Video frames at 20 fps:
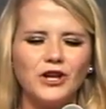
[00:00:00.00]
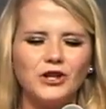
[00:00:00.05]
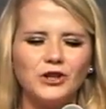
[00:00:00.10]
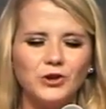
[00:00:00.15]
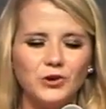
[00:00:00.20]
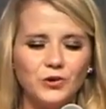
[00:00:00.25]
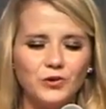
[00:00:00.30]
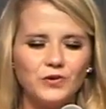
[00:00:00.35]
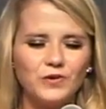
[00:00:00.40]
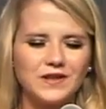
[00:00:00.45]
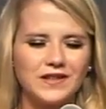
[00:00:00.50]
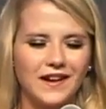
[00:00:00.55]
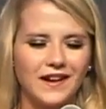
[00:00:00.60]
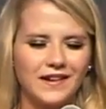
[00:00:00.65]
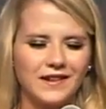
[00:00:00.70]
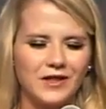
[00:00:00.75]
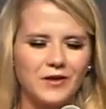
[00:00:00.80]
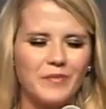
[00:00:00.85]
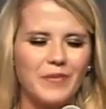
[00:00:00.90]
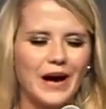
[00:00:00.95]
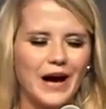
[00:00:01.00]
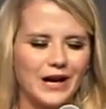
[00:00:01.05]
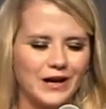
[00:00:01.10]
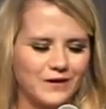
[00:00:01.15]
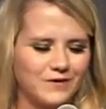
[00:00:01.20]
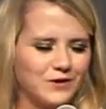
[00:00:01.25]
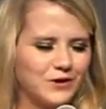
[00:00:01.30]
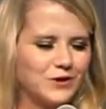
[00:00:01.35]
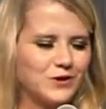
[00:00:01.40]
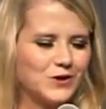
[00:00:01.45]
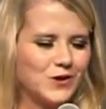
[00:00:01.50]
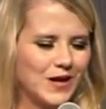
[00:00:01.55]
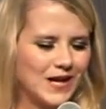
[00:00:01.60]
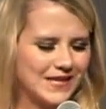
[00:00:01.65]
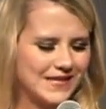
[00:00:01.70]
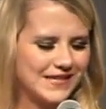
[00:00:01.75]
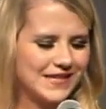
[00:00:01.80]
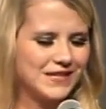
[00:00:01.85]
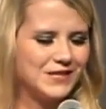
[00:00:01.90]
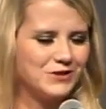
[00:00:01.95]
you've tucked the back of your
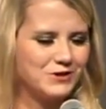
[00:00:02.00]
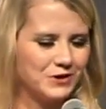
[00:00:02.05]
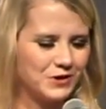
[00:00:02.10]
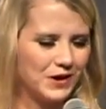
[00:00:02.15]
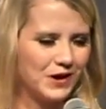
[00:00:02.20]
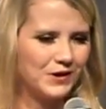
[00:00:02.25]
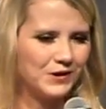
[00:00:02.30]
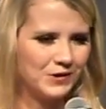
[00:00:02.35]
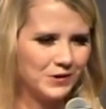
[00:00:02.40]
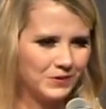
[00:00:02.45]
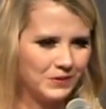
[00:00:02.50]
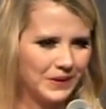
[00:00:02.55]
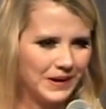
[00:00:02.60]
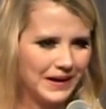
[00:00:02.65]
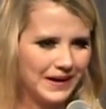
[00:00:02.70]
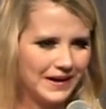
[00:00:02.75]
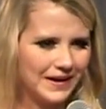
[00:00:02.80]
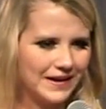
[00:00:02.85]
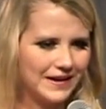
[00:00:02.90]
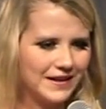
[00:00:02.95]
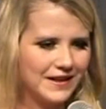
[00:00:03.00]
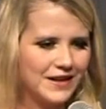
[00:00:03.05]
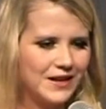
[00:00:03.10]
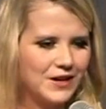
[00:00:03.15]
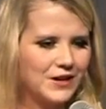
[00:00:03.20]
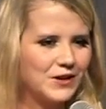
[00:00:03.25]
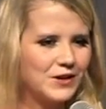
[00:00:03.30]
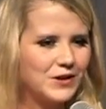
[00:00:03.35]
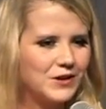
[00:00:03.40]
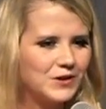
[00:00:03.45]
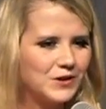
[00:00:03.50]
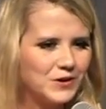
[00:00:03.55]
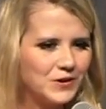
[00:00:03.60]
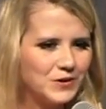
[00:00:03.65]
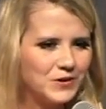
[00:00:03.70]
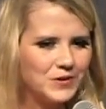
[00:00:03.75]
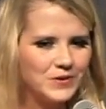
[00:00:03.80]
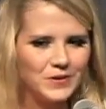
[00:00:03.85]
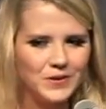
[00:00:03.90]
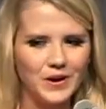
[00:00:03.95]
dress into your underwear.
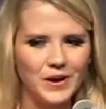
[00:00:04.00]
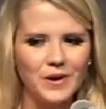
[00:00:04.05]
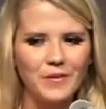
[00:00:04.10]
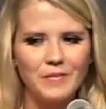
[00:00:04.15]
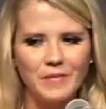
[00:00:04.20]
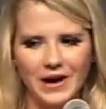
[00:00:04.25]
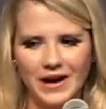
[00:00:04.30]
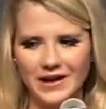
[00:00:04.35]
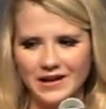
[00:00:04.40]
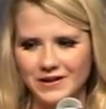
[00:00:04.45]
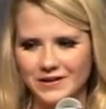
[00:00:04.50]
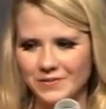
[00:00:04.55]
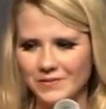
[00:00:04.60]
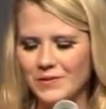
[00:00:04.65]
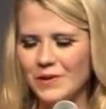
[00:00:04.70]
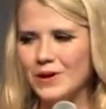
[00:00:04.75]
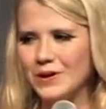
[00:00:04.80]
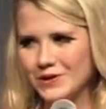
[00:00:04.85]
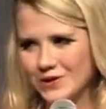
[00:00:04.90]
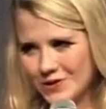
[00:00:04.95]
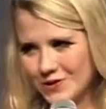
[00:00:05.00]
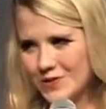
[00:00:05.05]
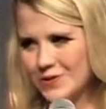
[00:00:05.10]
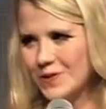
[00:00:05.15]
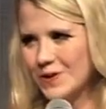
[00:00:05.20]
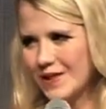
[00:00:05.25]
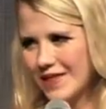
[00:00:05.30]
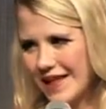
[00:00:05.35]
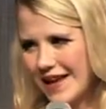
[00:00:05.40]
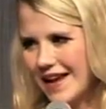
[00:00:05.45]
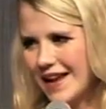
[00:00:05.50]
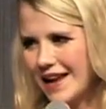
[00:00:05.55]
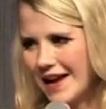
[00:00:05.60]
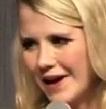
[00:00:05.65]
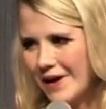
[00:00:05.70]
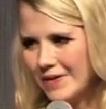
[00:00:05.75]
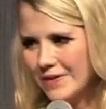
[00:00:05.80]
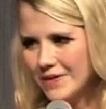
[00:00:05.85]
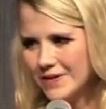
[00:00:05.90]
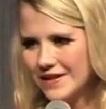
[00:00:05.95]
You might want to sort that
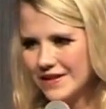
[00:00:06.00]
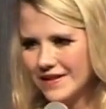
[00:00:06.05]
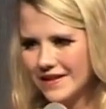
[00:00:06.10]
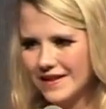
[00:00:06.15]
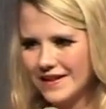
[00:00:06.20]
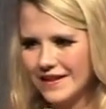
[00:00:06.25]
out.